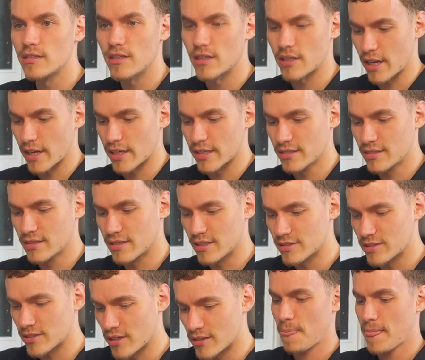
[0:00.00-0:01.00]
Okay, let's
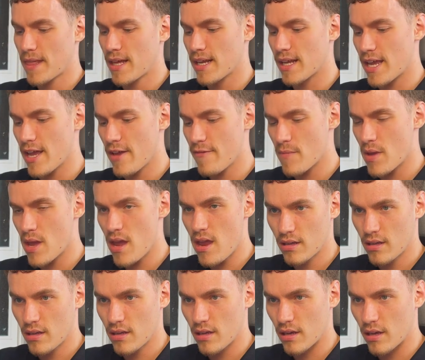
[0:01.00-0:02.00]
go. Give
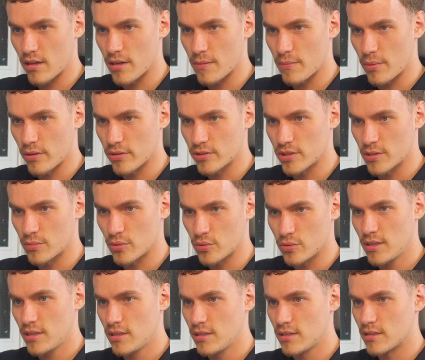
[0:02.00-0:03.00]
me an
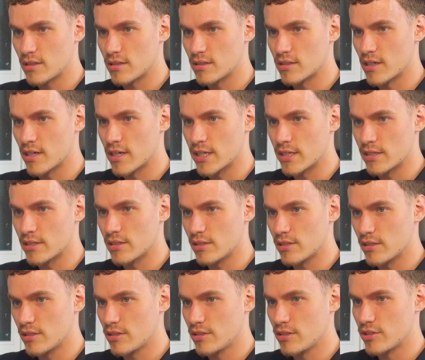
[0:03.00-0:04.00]
impossible design
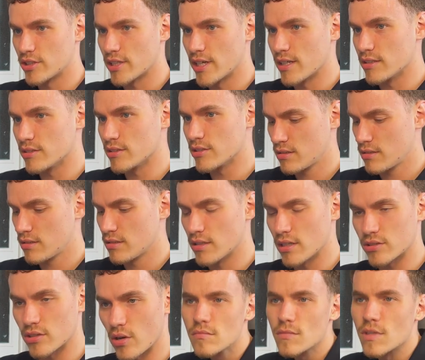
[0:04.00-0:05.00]
challenge. Let's
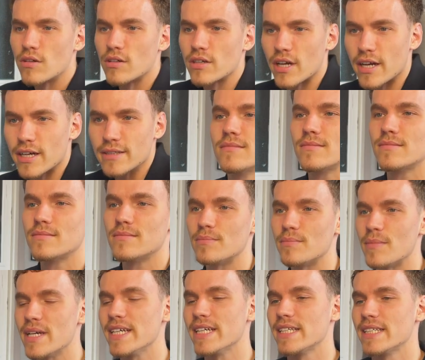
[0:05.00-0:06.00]
go. Okay.
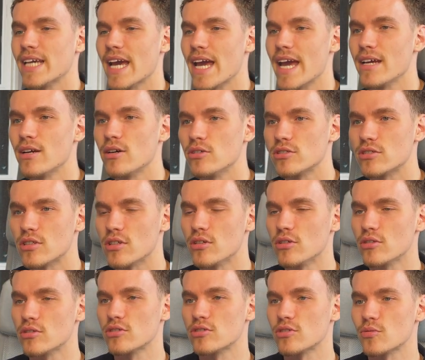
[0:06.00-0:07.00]
Make chaos
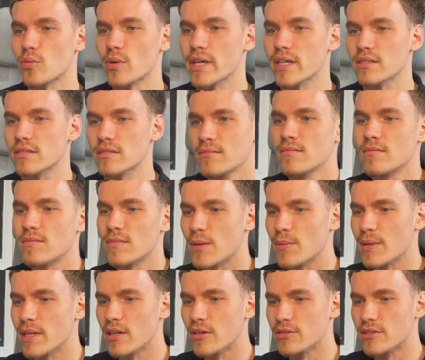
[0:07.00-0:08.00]
look Swiss. Let
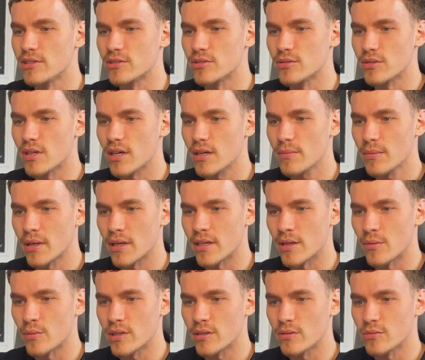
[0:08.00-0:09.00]
me load this all up and then
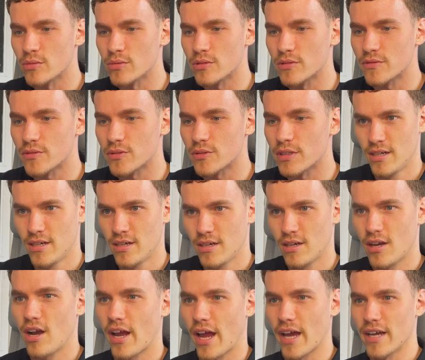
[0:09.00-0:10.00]
we can walk through it.
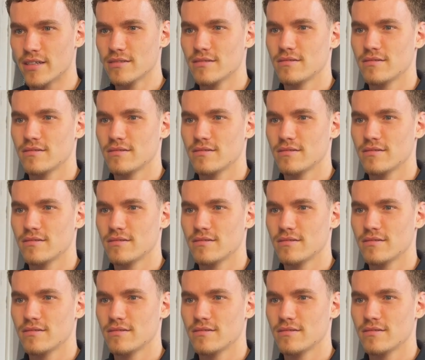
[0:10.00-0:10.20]
Okay.